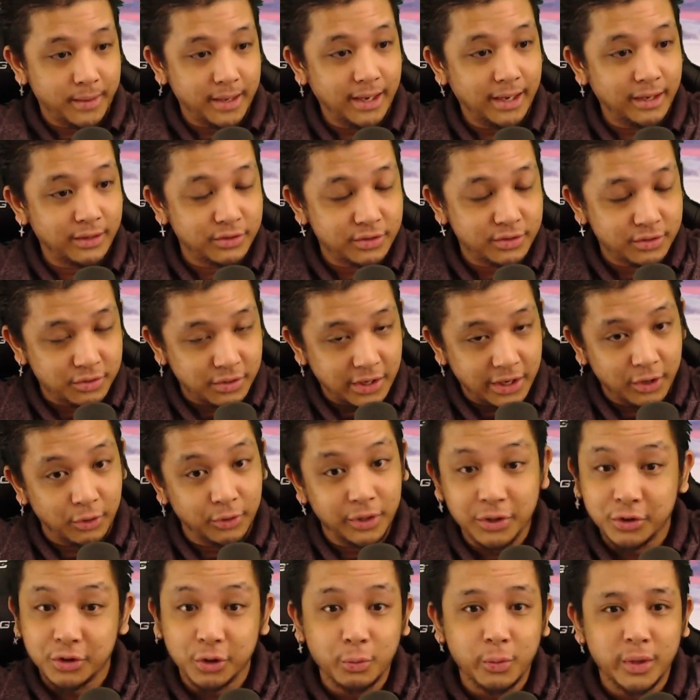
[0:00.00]
It
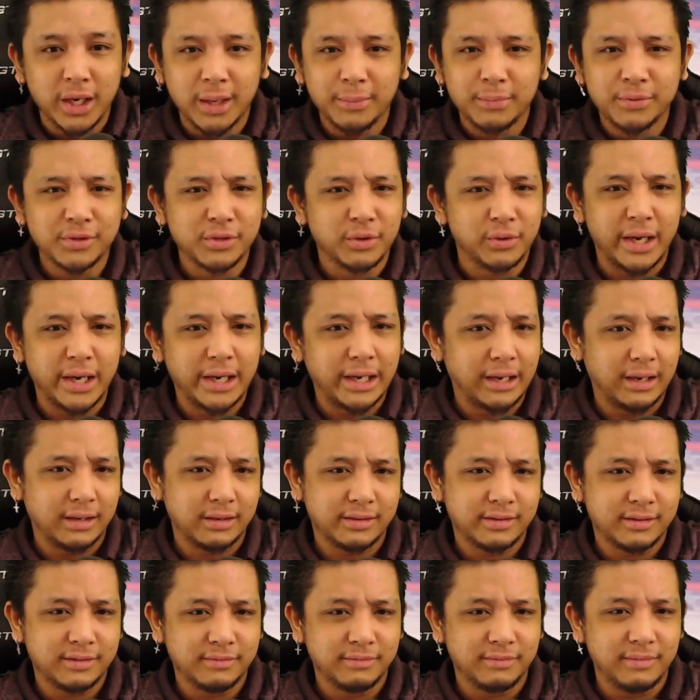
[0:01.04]
only took one episode, I
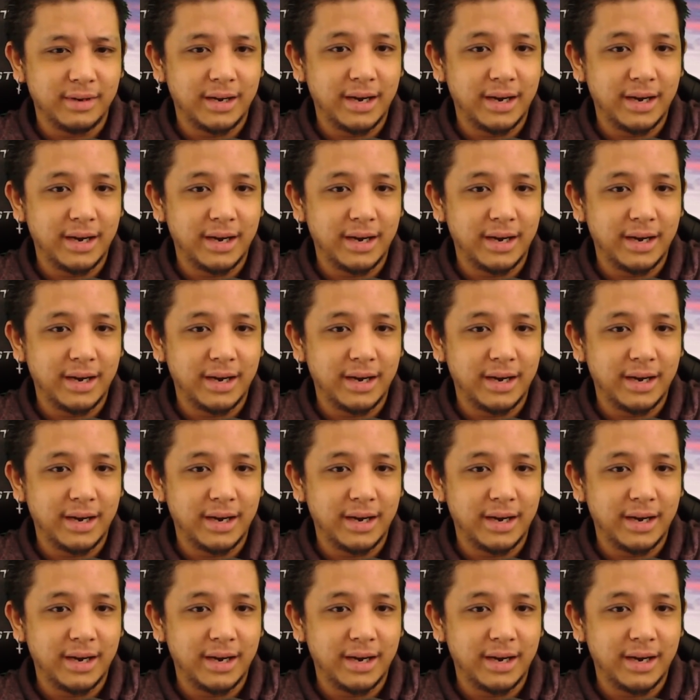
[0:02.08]
guess.